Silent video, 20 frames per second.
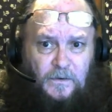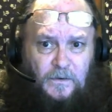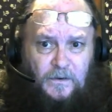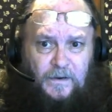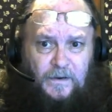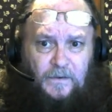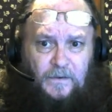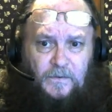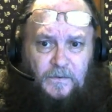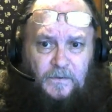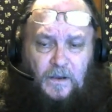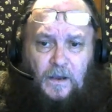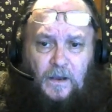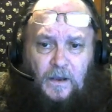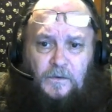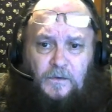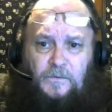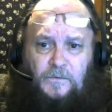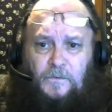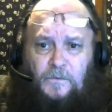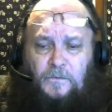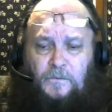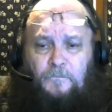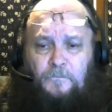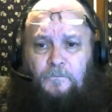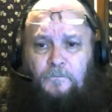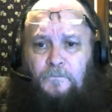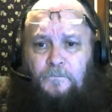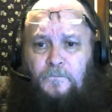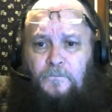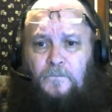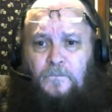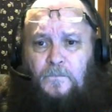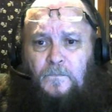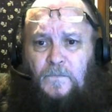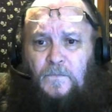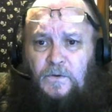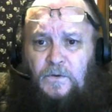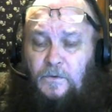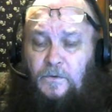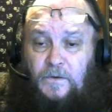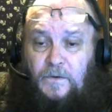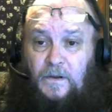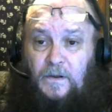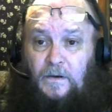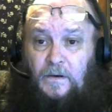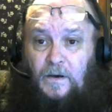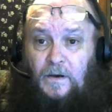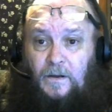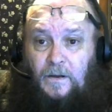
in the astral. You cannot.